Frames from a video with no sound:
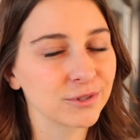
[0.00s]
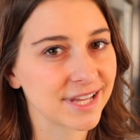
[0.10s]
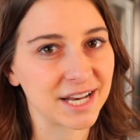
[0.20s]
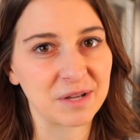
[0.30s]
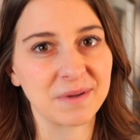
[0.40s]
were
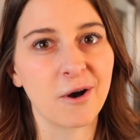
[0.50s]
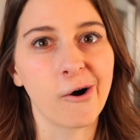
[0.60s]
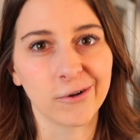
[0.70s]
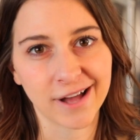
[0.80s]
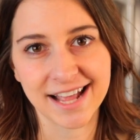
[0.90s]
sending me
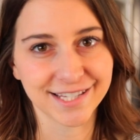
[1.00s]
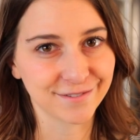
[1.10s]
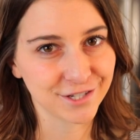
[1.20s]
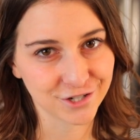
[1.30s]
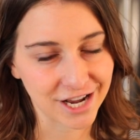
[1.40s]
all kinds
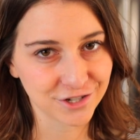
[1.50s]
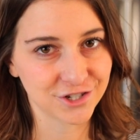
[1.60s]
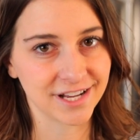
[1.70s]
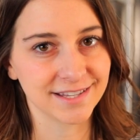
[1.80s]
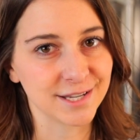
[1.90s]
of
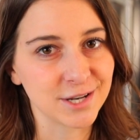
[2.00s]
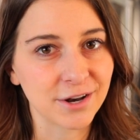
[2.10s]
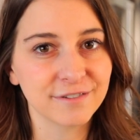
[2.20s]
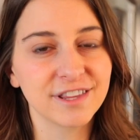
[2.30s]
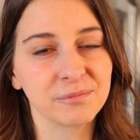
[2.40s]
suggestions and
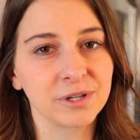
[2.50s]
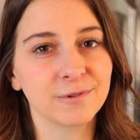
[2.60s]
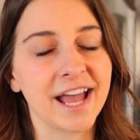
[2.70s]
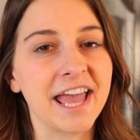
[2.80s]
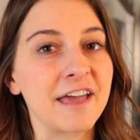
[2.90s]
none of them were
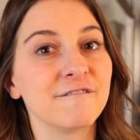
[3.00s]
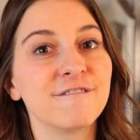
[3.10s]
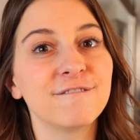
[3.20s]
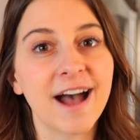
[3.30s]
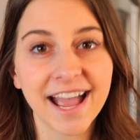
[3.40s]
right. And
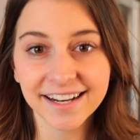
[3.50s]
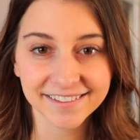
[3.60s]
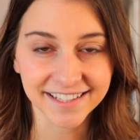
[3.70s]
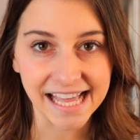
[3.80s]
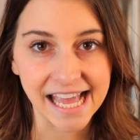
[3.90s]

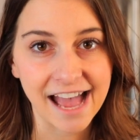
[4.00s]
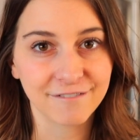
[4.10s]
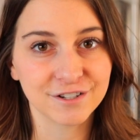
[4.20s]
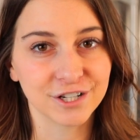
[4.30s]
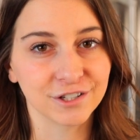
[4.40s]
finally,
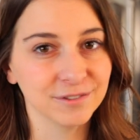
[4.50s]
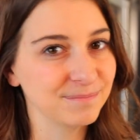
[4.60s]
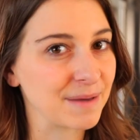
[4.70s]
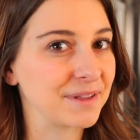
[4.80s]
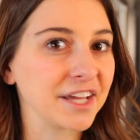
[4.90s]
after
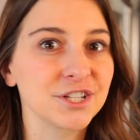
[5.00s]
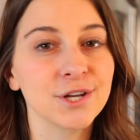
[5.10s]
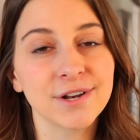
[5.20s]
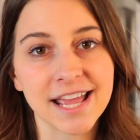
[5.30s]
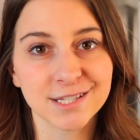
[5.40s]
maybe like
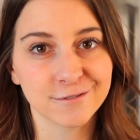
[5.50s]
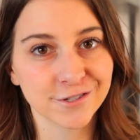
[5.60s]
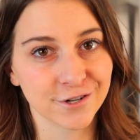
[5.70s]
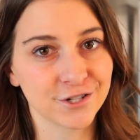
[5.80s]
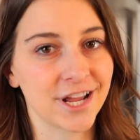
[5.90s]
two days of
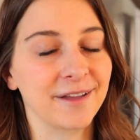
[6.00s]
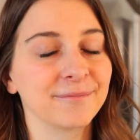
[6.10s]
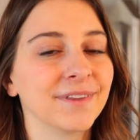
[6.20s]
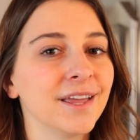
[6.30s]
searching,